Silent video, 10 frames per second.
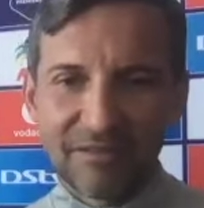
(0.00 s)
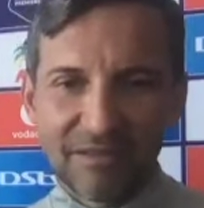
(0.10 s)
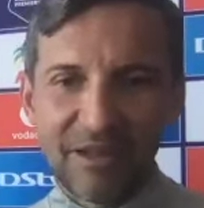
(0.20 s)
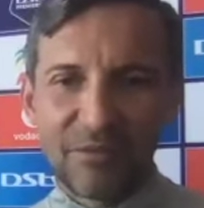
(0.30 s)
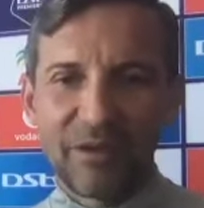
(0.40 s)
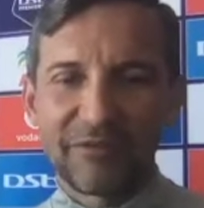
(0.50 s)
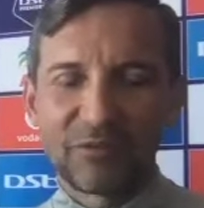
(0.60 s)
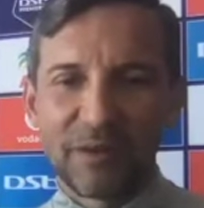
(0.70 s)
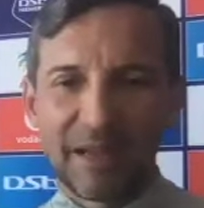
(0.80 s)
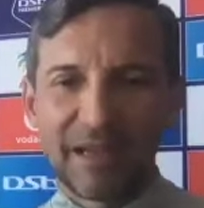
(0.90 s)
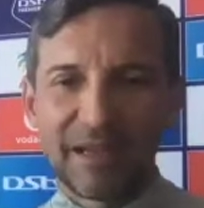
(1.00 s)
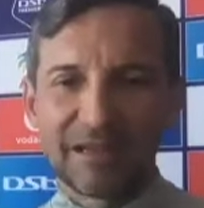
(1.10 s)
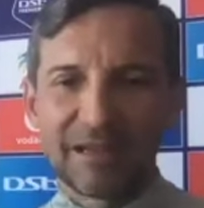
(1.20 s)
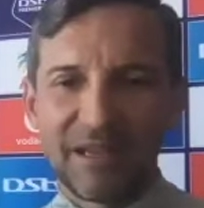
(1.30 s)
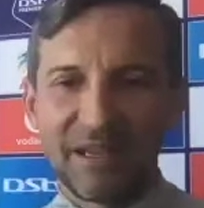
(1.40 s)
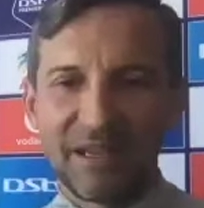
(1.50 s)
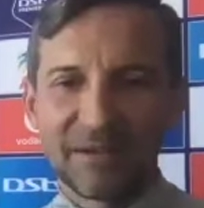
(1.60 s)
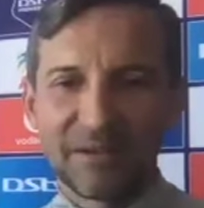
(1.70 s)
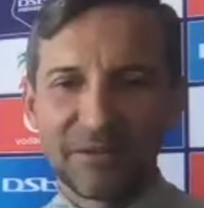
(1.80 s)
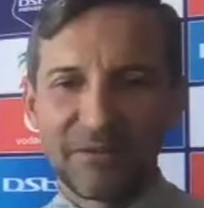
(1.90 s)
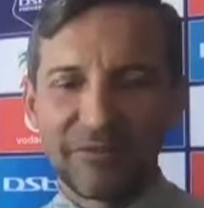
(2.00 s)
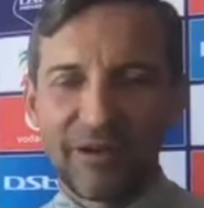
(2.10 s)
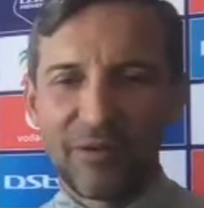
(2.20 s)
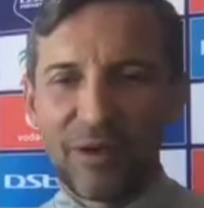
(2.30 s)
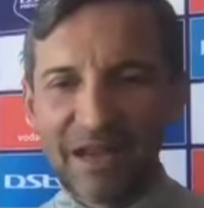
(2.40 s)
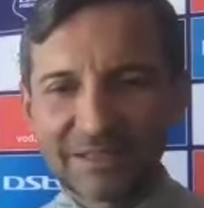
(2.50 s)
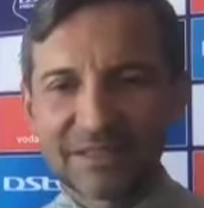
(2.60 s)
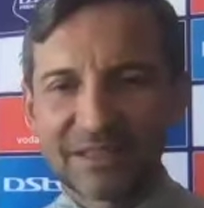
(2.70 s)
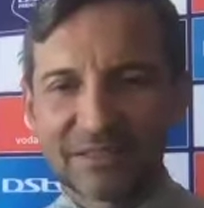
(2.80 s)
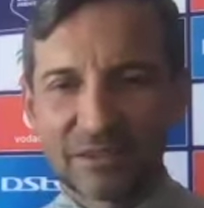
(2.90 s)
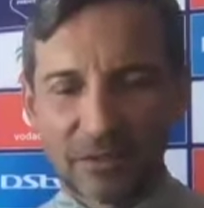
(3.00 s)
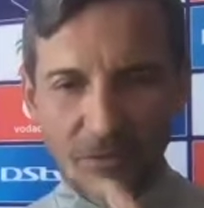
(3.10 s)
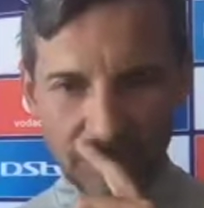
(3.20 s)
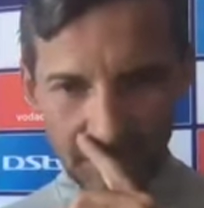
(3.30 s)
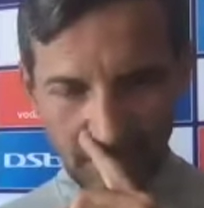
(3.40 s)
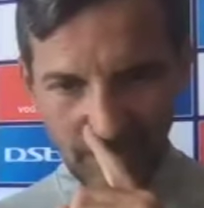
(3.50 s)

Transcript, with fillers: they have to play and they follow us as a coach